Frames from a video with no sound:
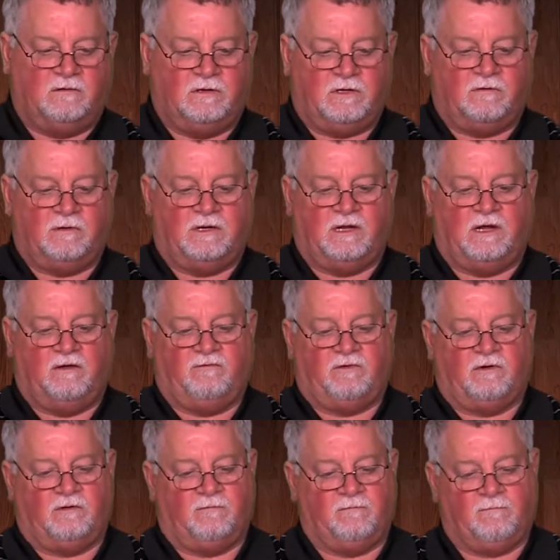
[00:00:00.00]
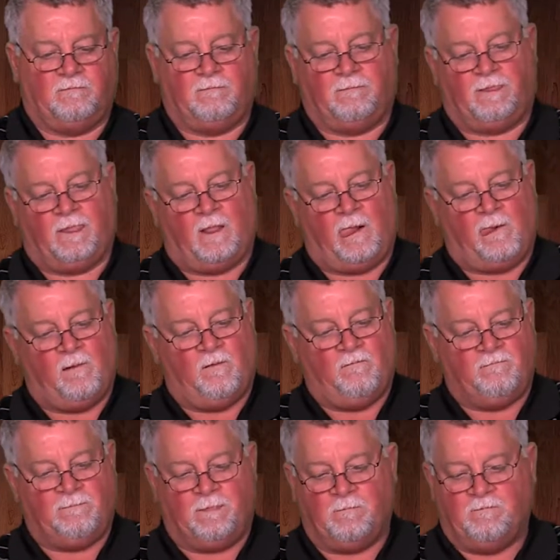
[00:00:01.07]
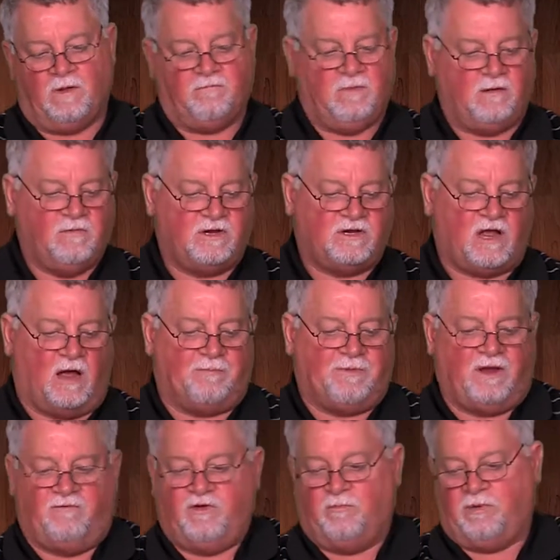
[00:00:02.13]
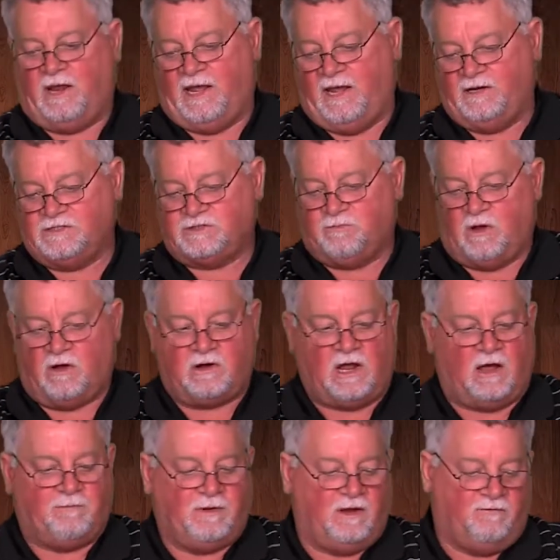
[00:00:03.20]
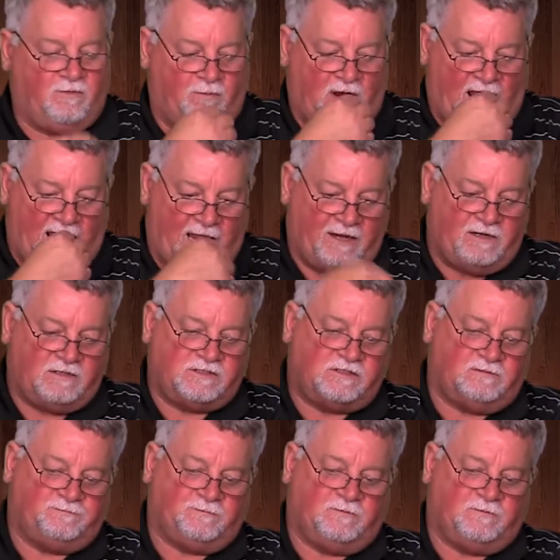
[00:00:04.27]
what do we have there? Maybe a copy of your plans, small copy of the plans,